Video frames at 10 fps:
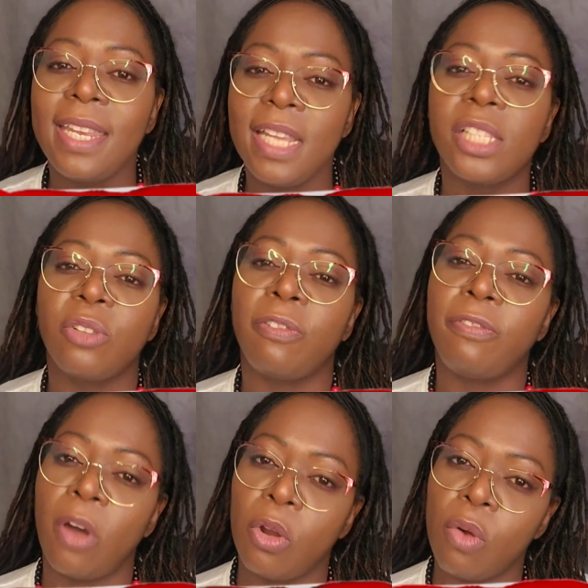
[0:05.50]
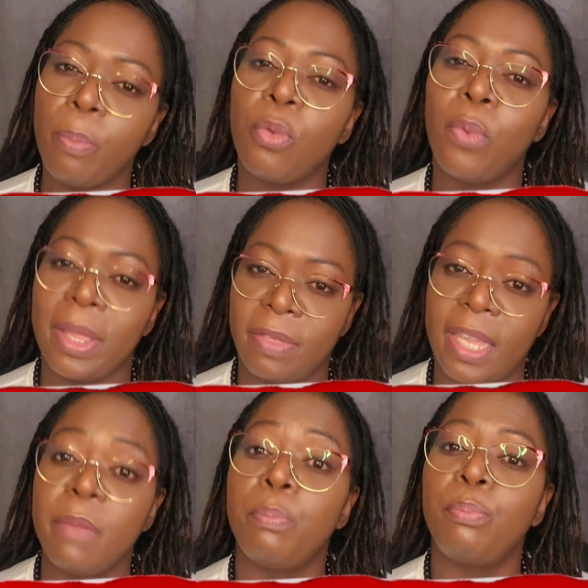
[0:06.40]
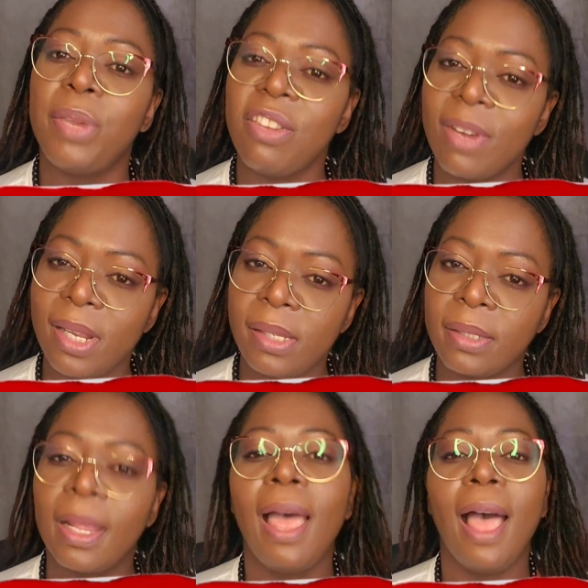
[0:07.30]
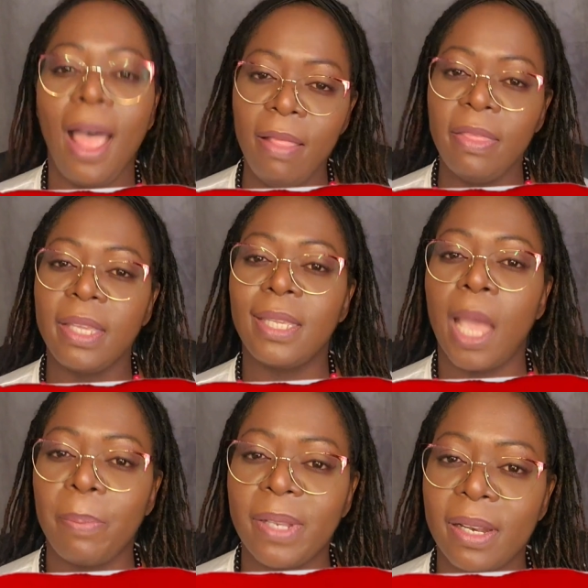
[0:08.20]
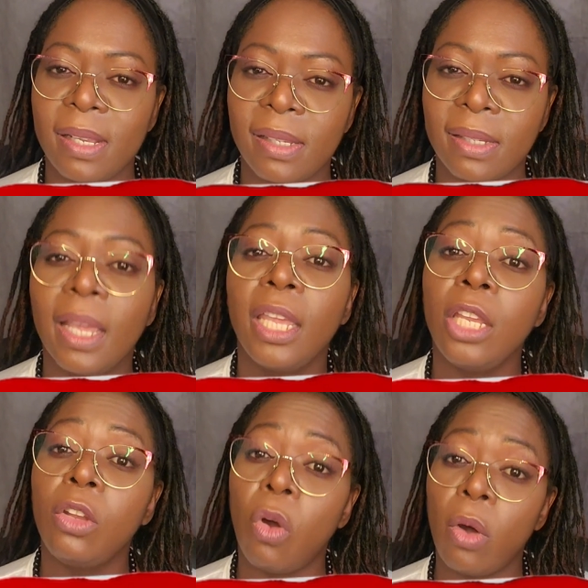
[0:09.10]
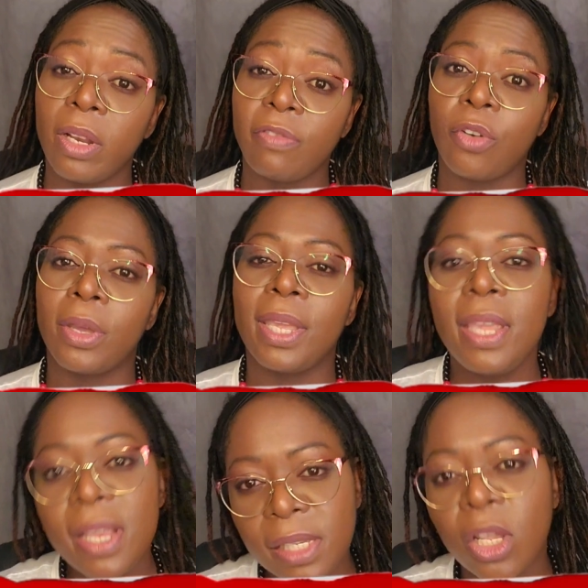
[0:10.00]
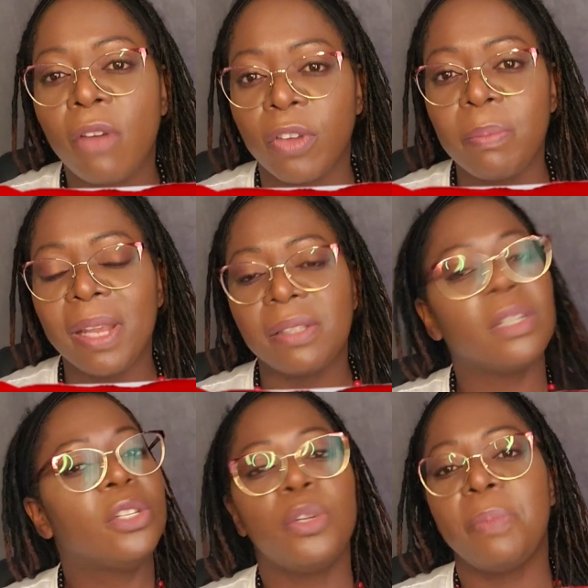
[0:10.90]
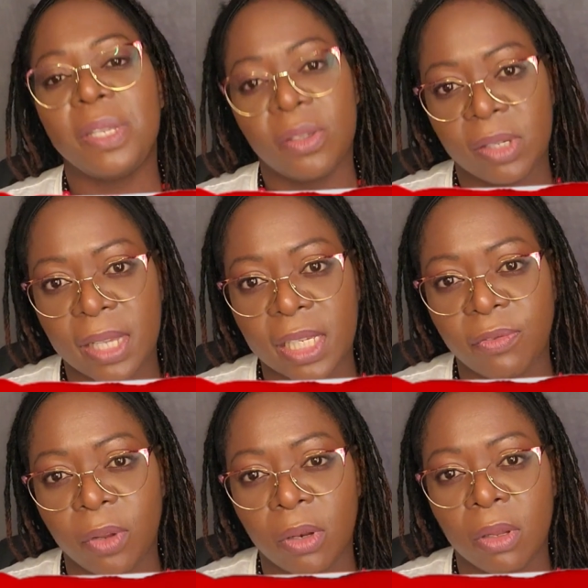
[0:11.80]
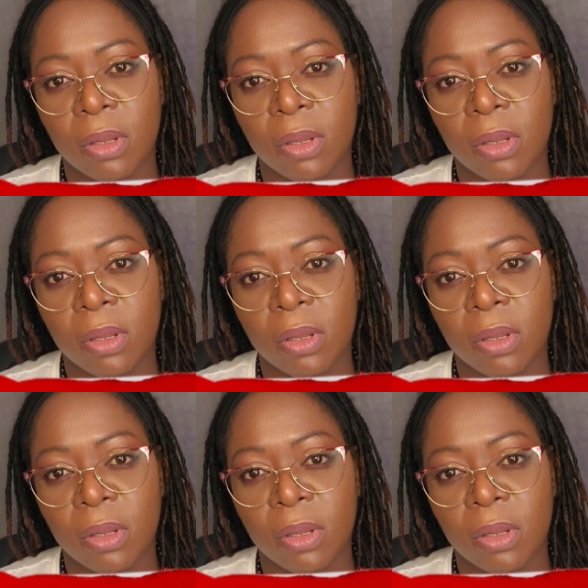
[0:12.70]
needs to follow up with the imperialists and the capitalists in order for his government to be successful.